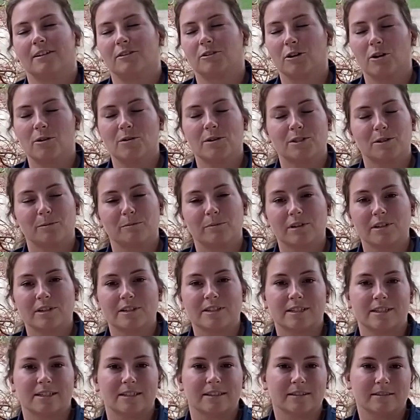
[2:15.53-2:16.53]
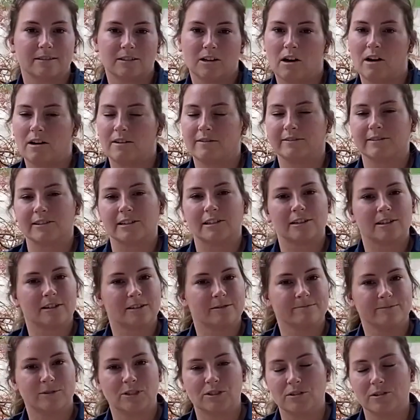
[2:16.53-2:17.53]
grow as a person, golfer,
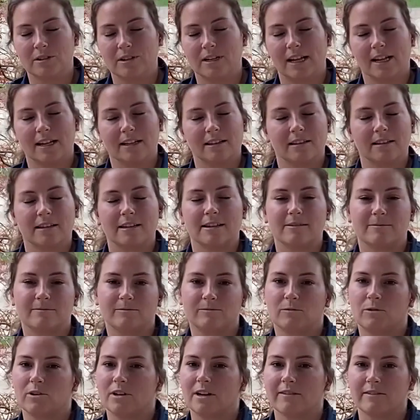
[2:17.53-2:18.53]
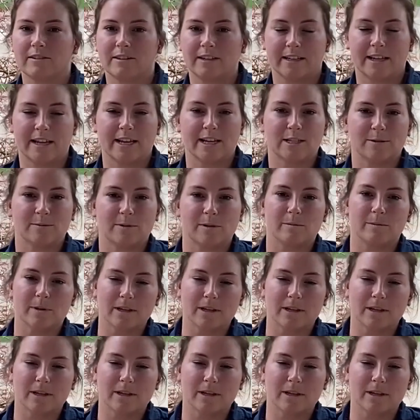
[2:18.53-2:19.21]
student-athlete, whatever the case may